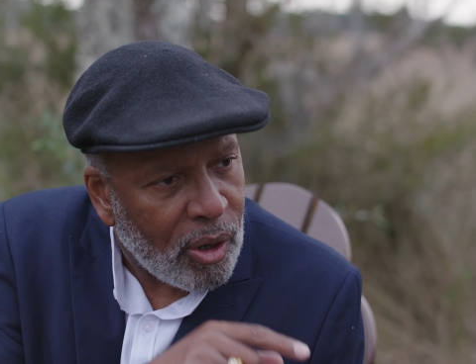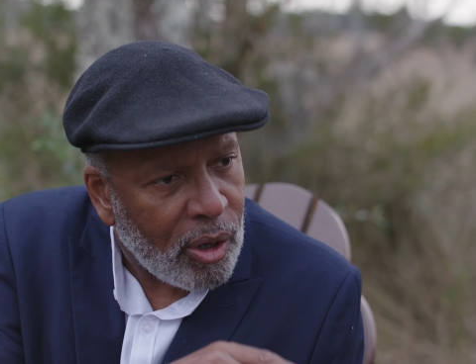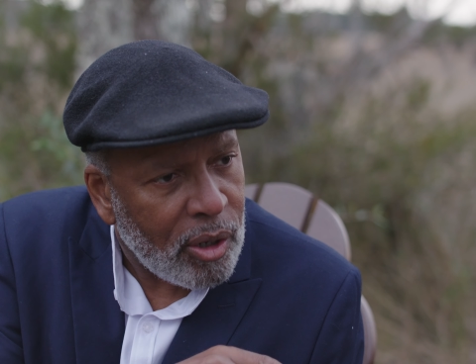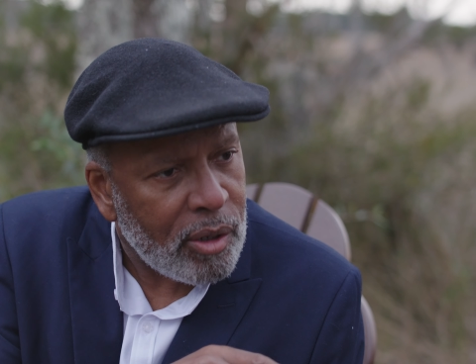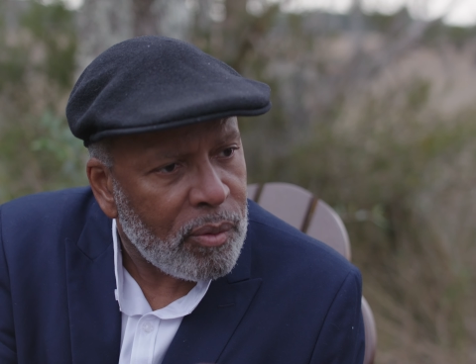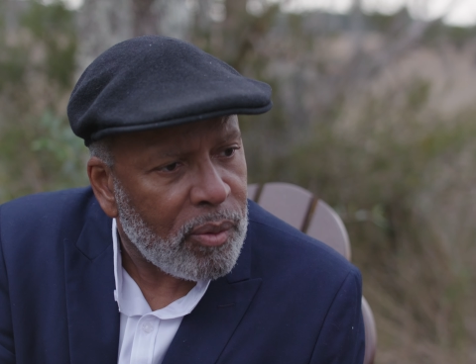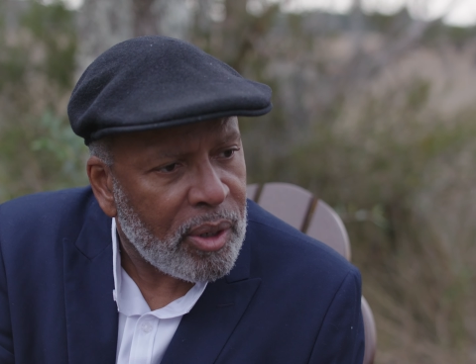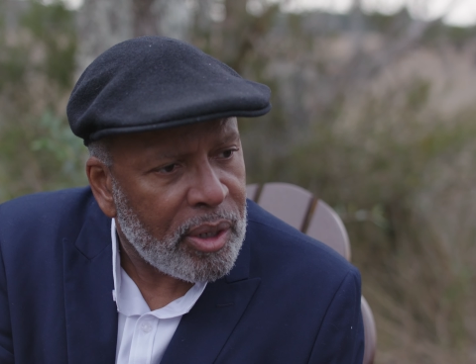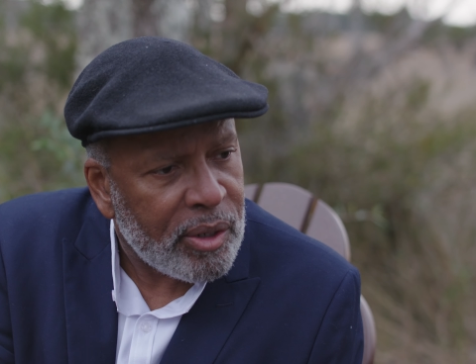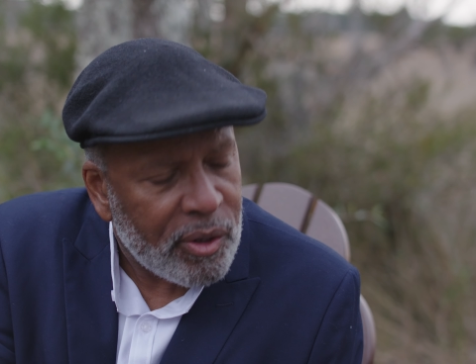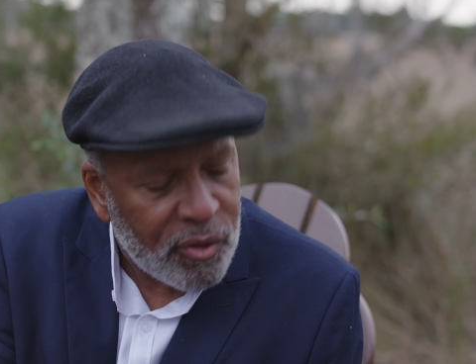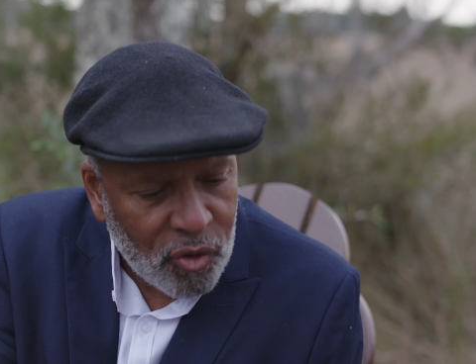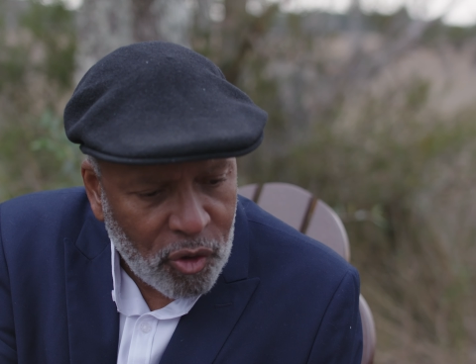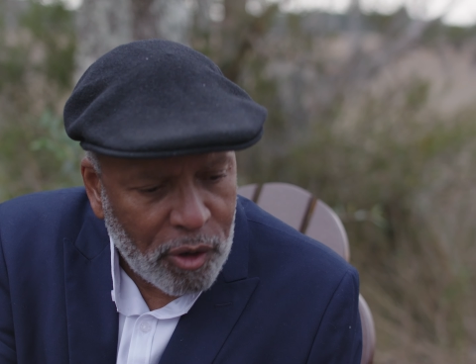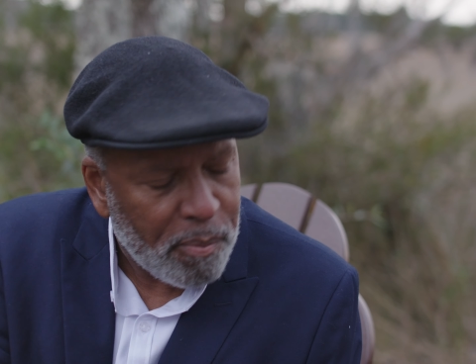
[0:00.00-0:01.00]
only one
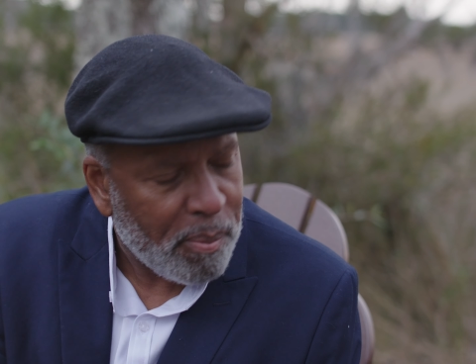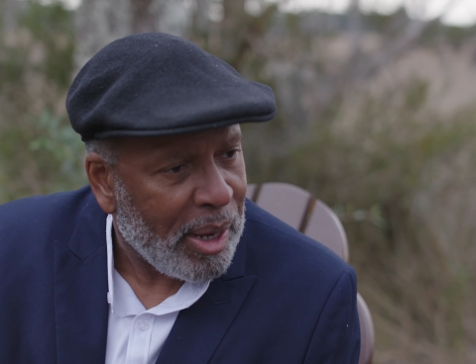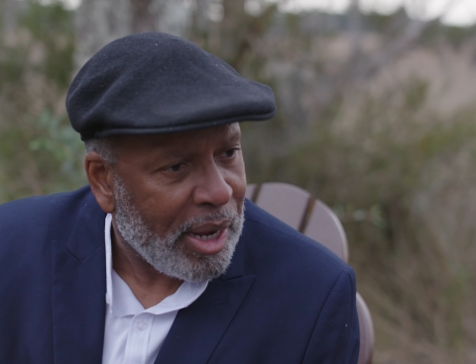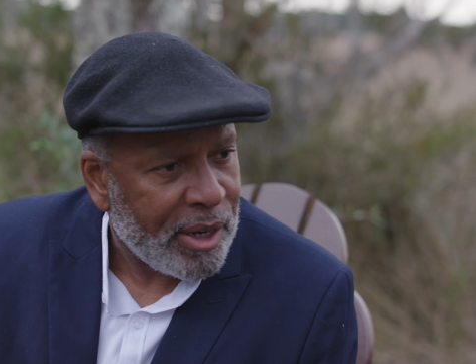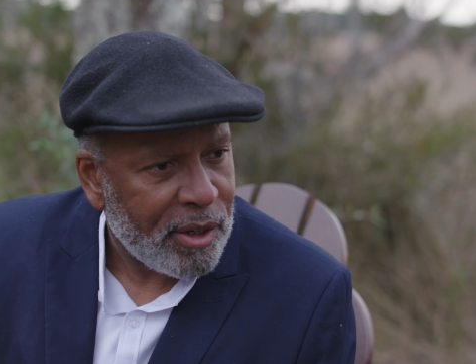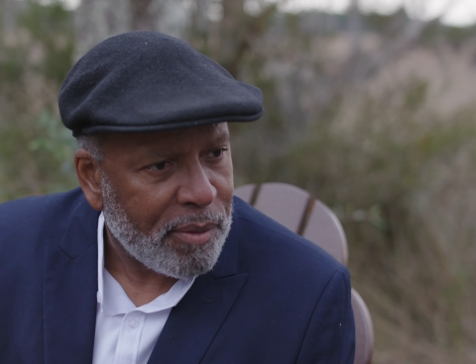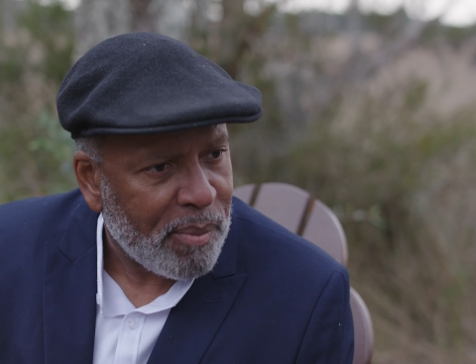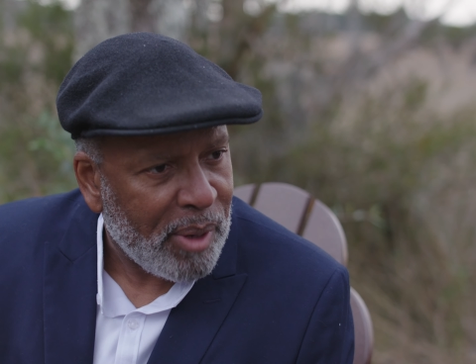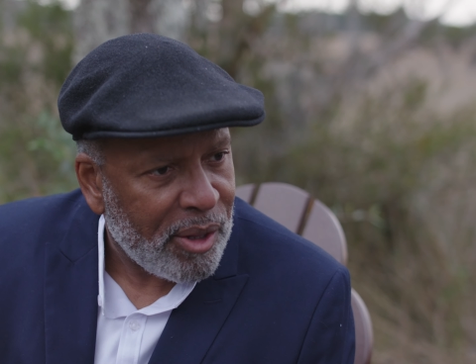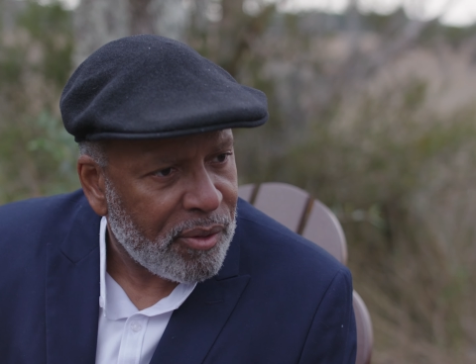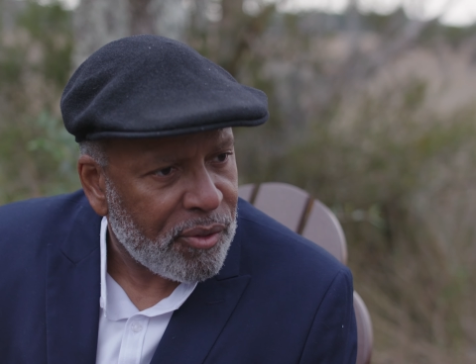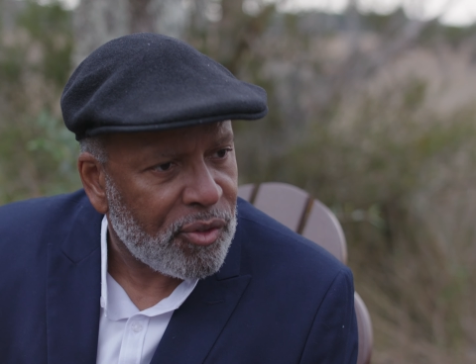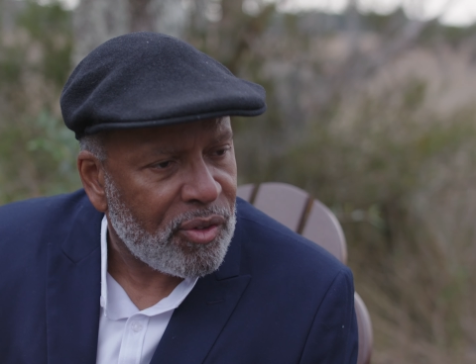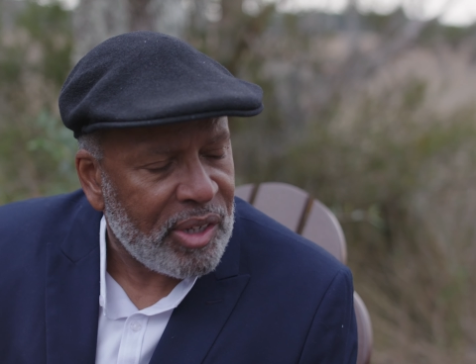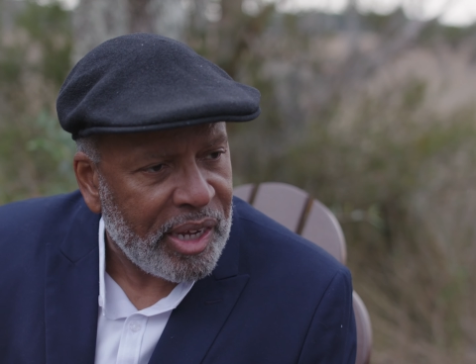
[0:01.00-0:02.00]
that's hurt by your
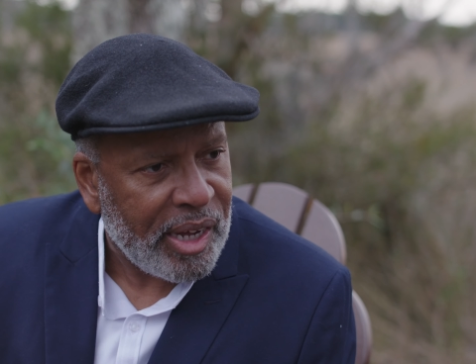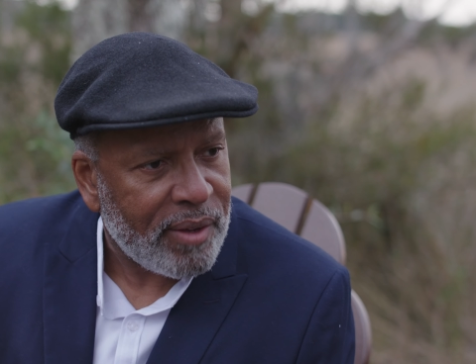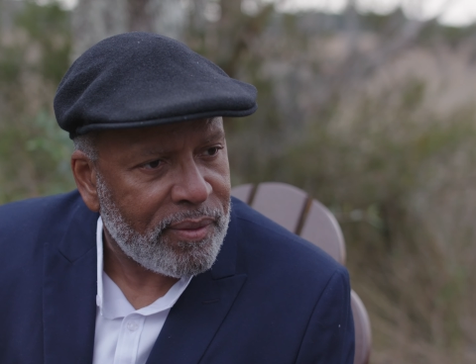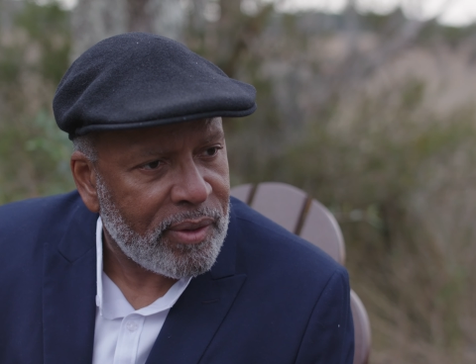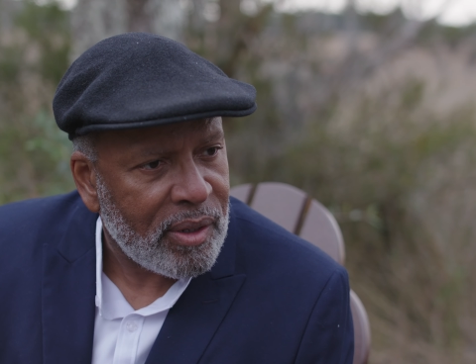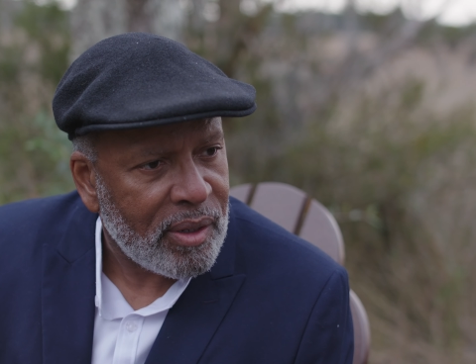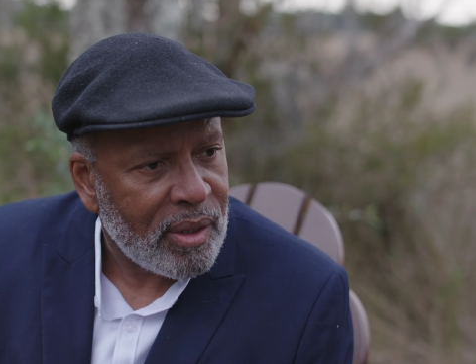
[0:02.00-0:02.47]
mother's death.